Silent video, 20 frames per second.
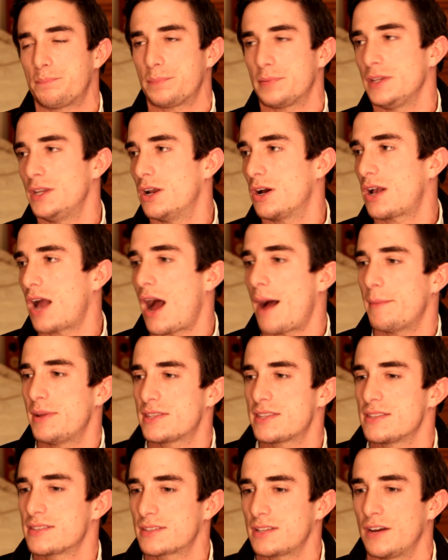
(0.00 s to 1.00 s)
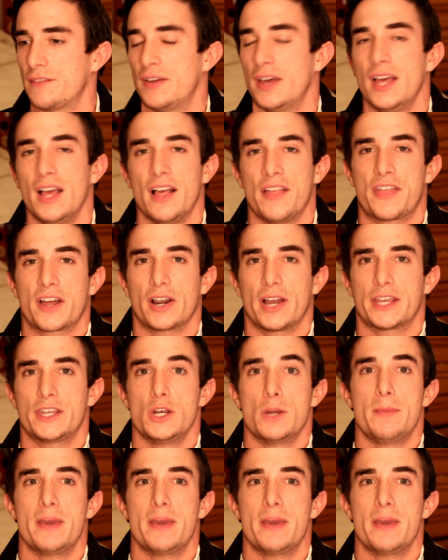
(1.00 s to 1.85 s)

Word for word: you know, comments and stuff that are like, you know,